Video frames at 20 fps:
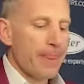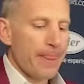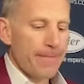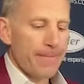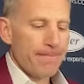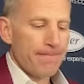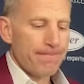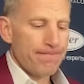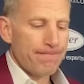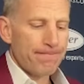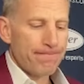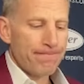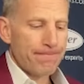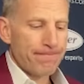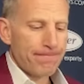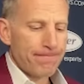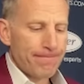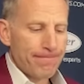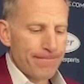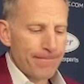with the team how
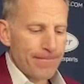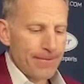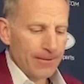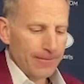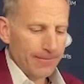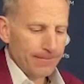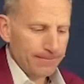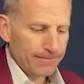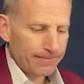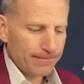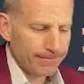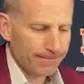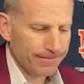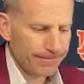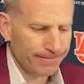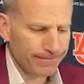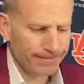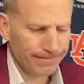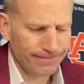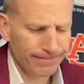they played at
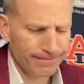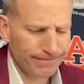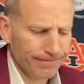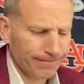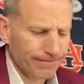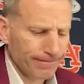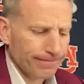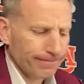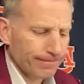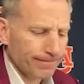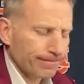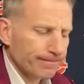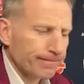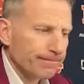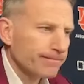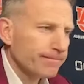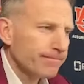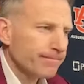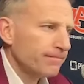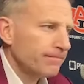Coleman, or is this kind
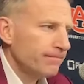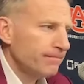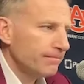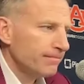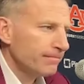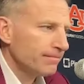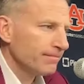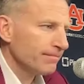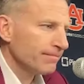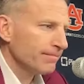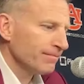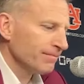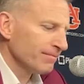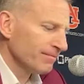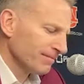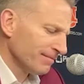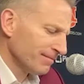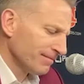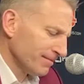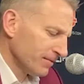of a different scenario?
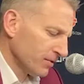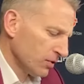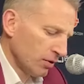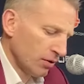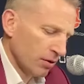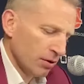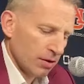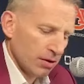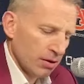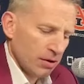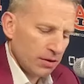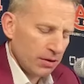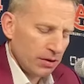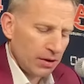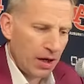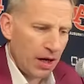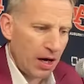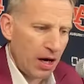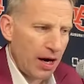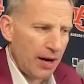
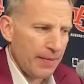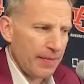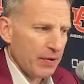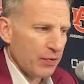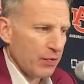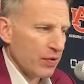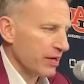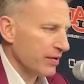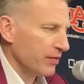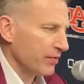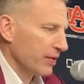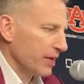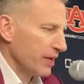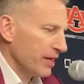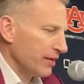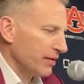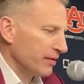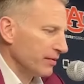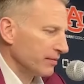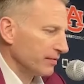Uh, I mean, we we
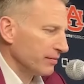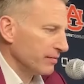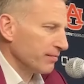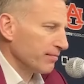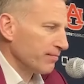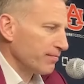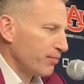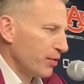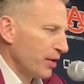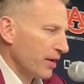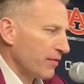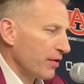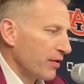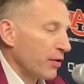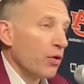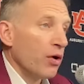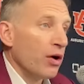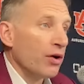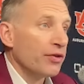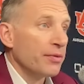didn't play
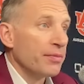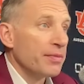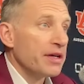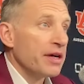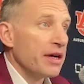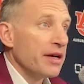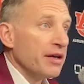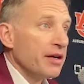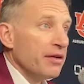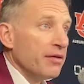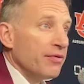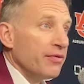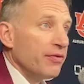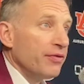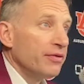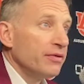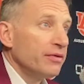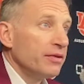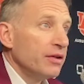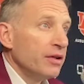very well at the beginning
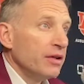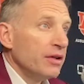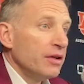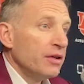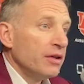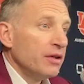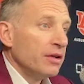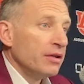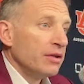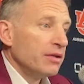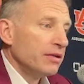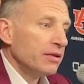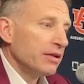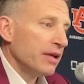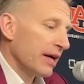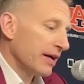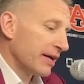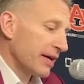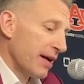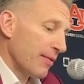of
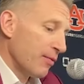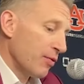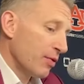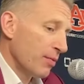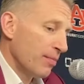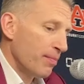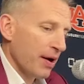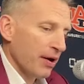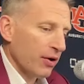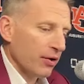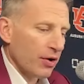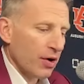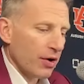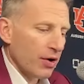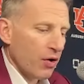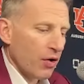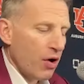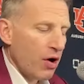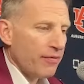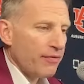that game. We were better
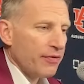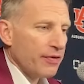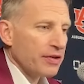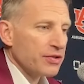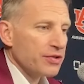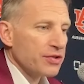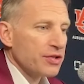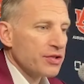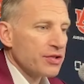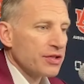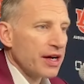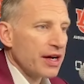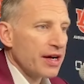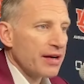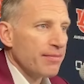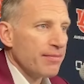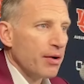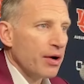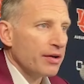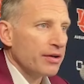on offense this
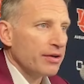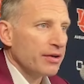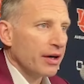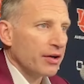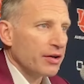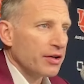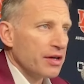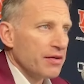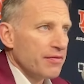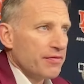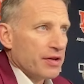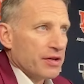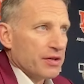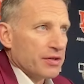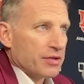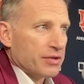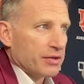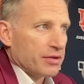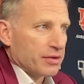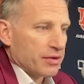game, but our
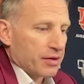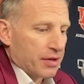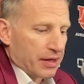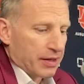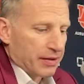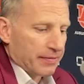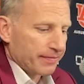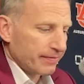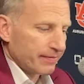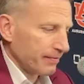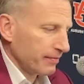defense, like,